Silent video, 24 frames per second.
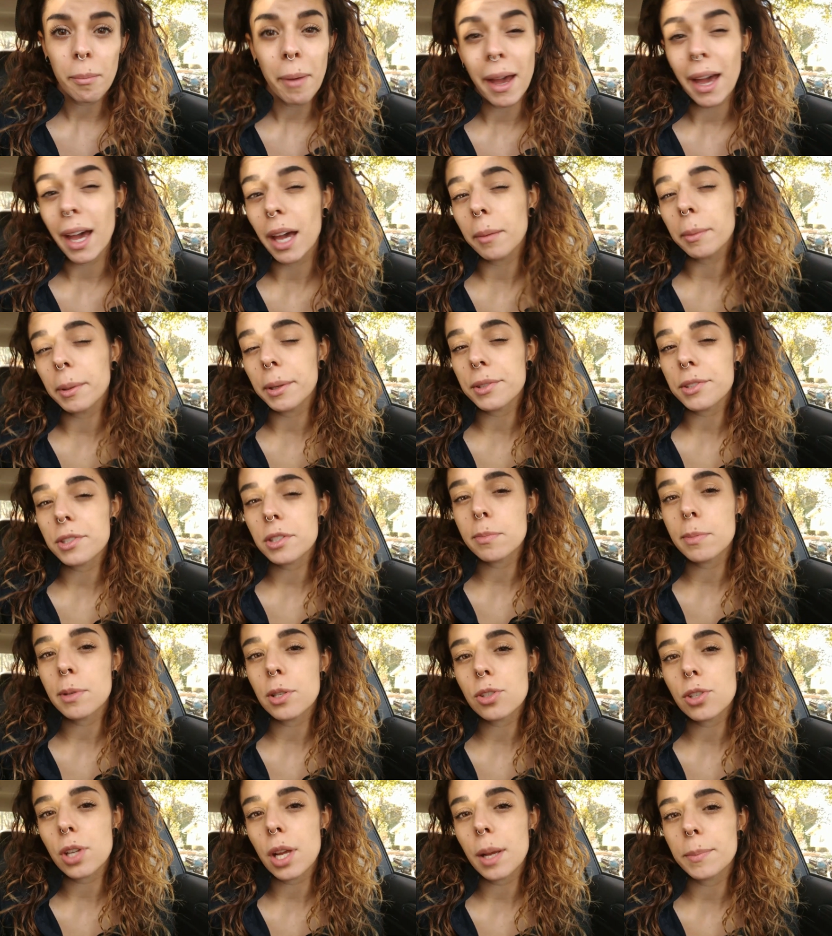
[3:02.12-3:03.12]
my eyebrows to
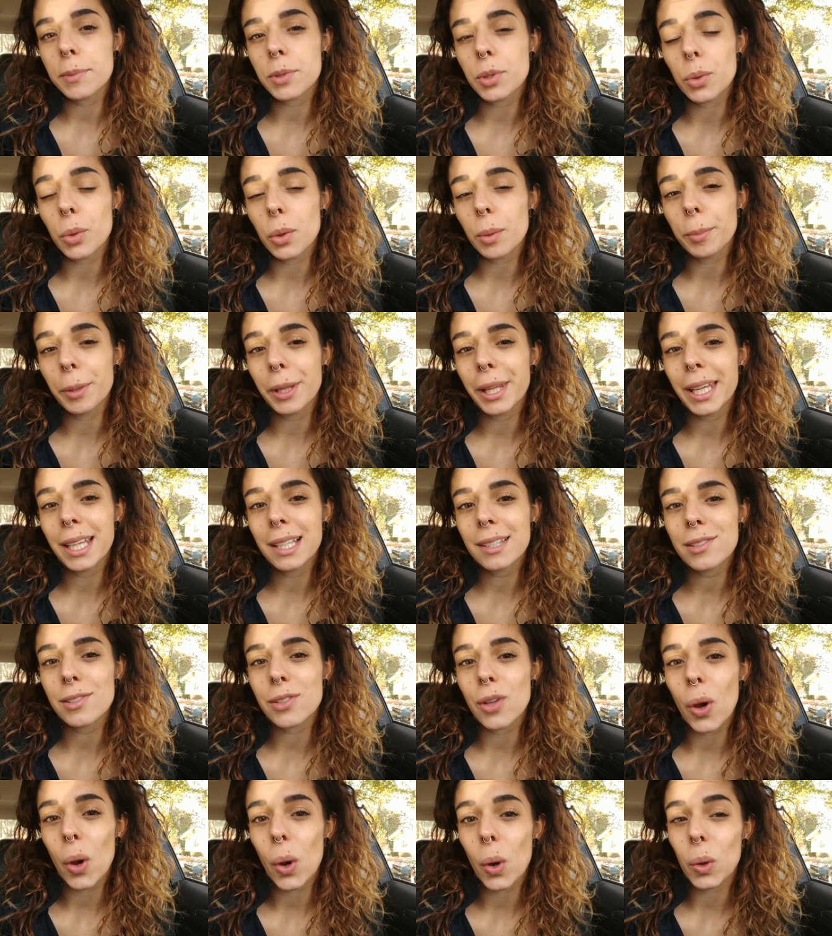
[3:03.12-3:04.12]
be shaped normally.
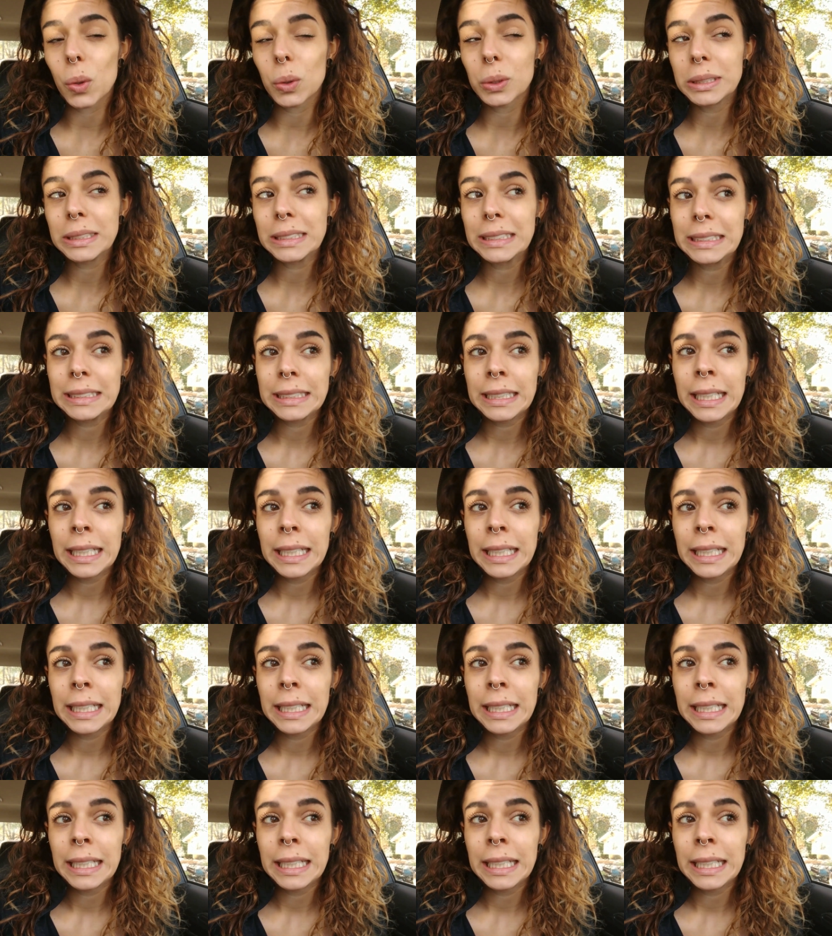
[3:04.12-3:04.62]
So